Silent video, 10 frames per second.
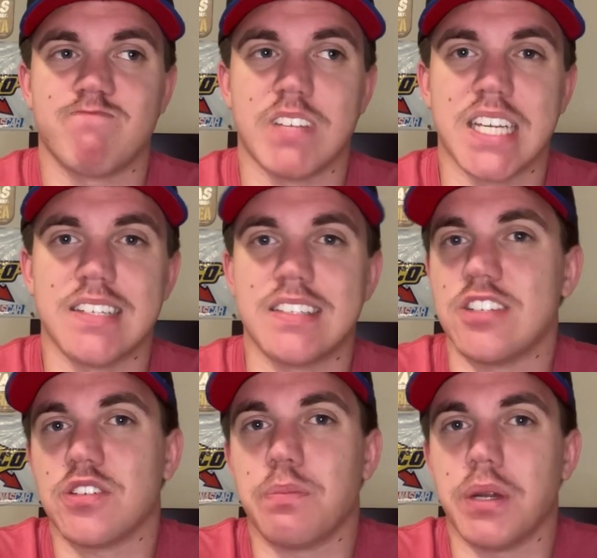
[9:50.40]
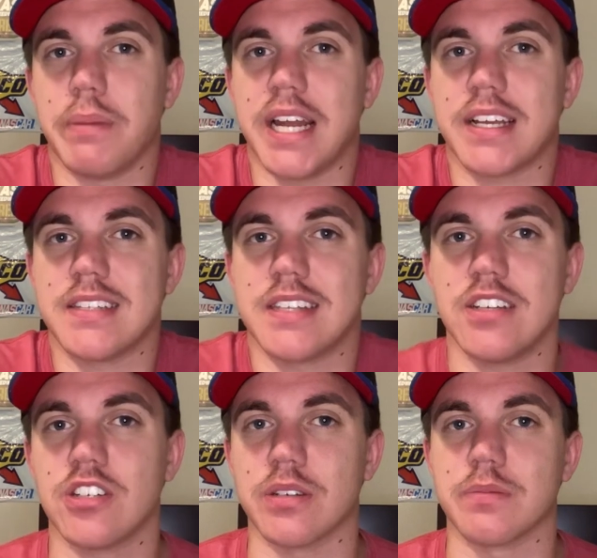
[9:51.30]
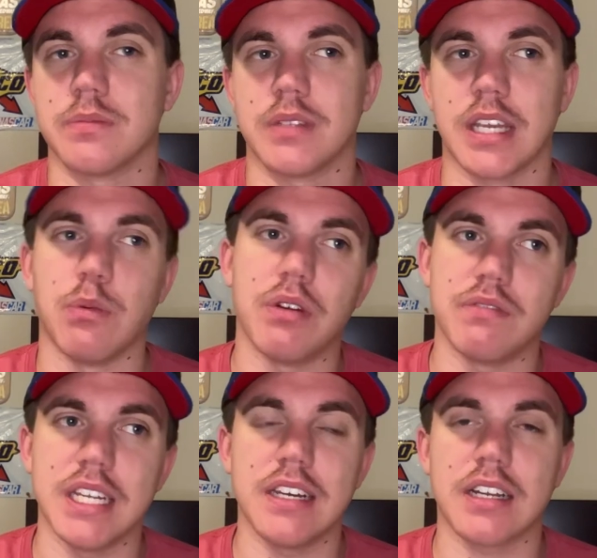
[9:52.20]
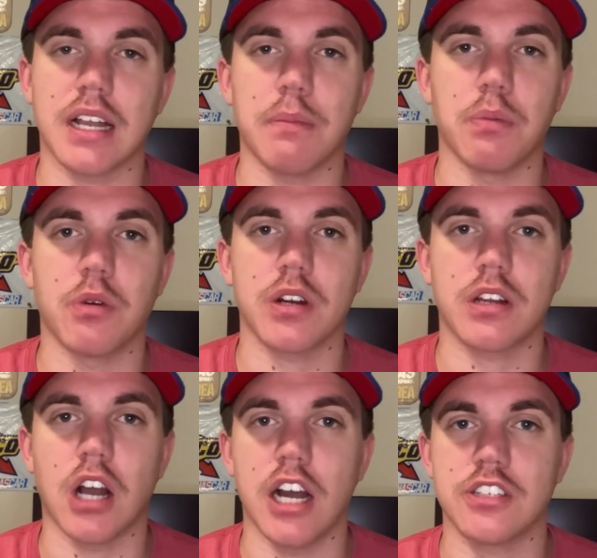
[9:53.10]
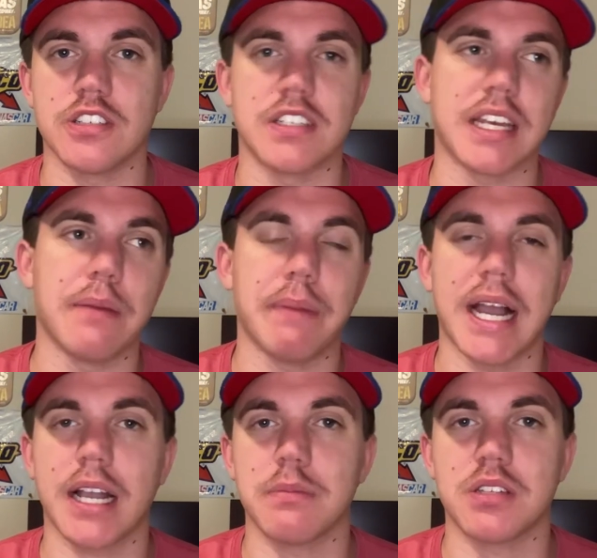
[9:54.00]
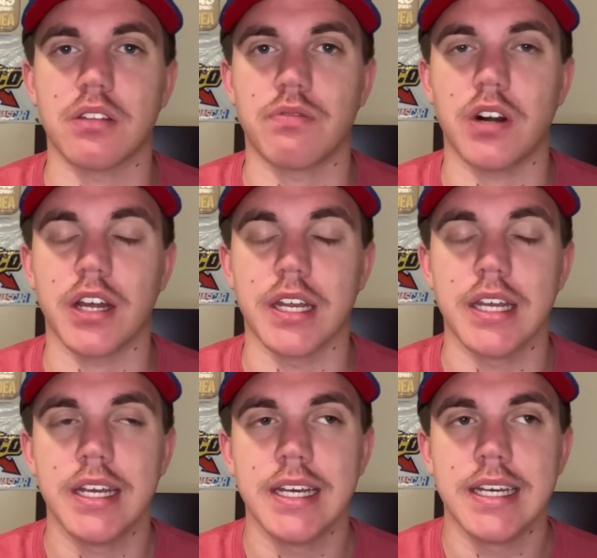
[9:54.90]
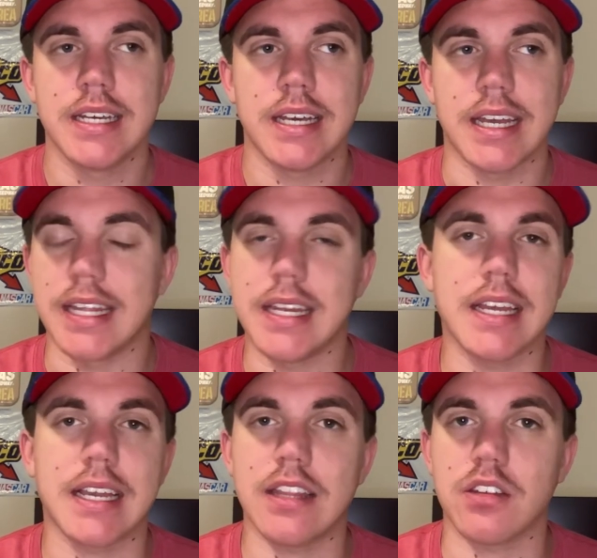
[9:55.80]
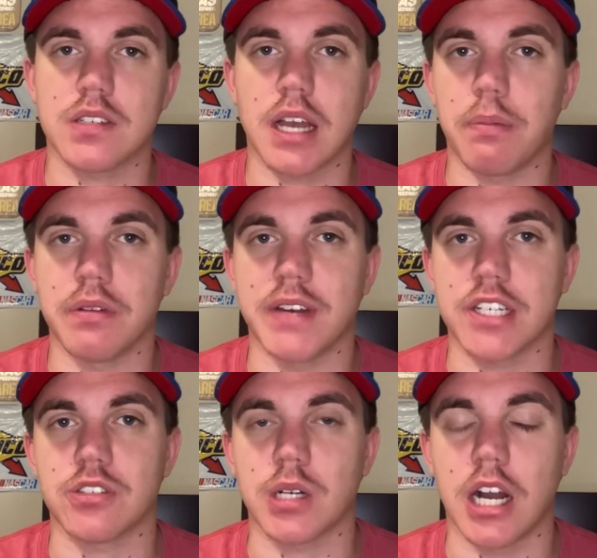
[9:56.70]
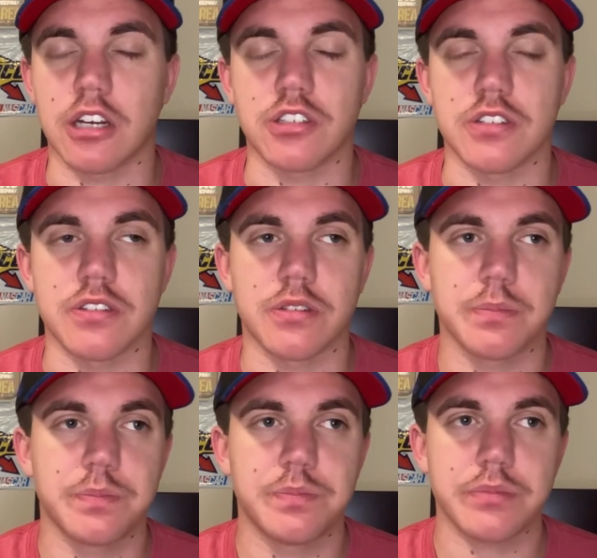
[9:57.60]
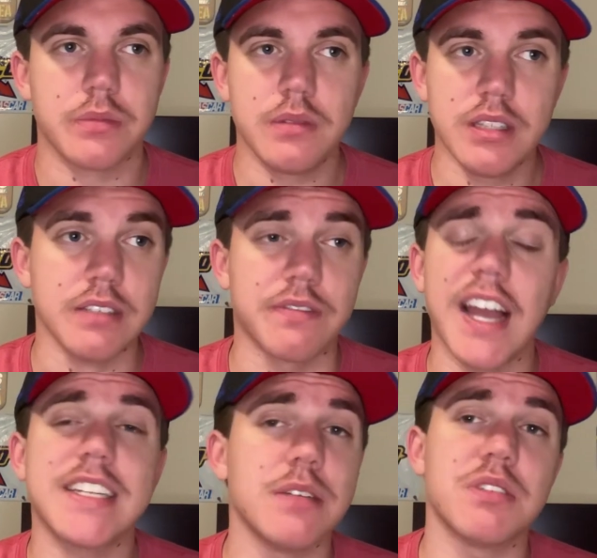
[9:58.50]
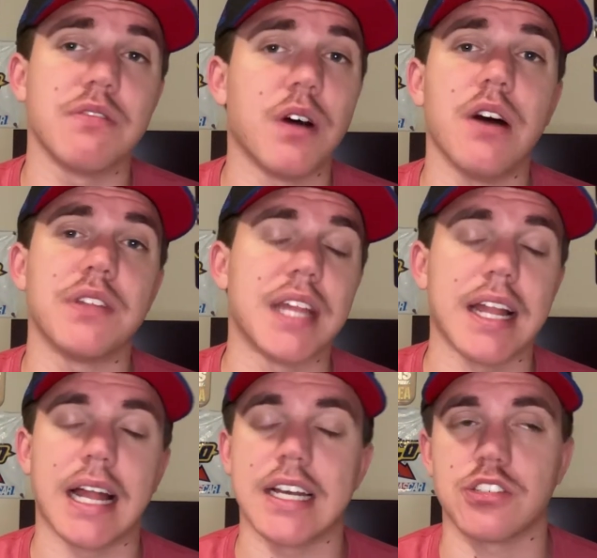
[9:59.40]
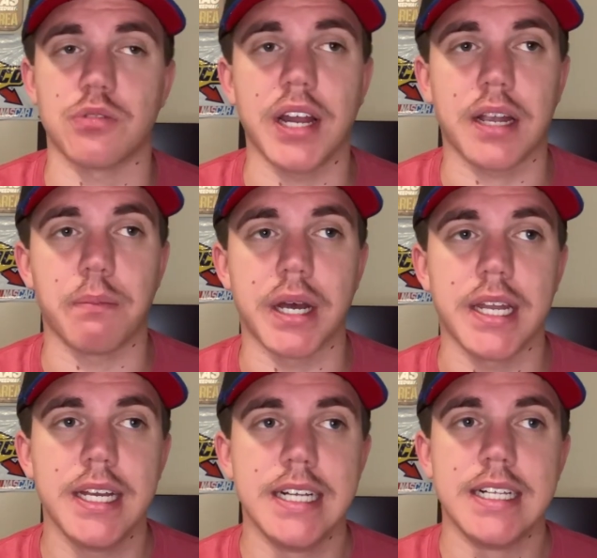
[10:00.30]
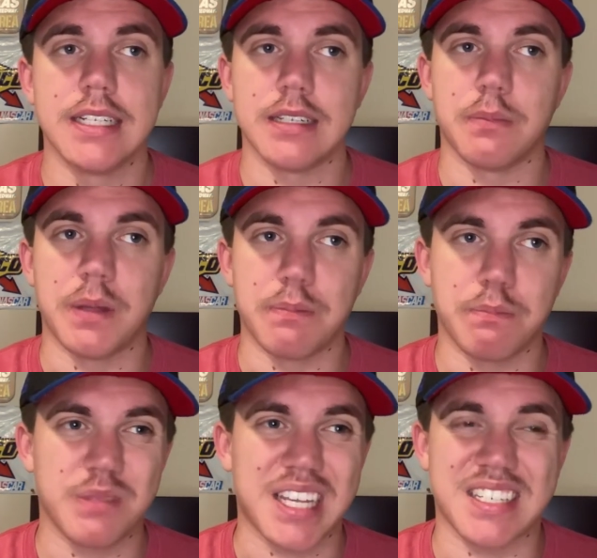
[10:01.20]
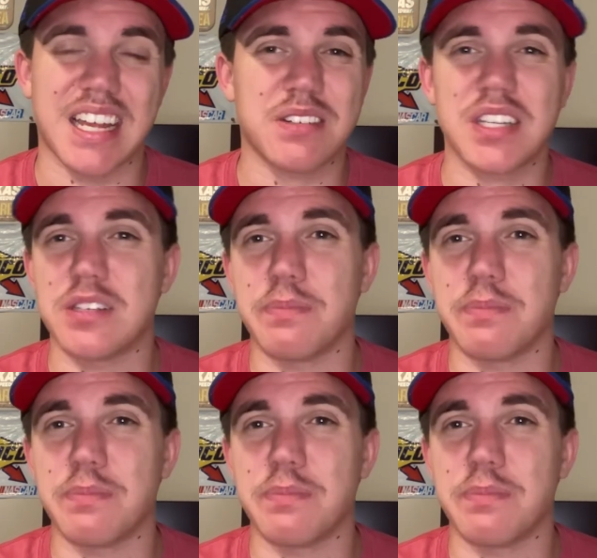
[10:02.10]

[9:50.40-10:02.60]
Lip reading: it essentially put him out of contention. He would have needed a couple more cautions to get back up to the front, and he didn't get those couple of extra cautions. In fact, he was involved in that last wreck, but Keselowski's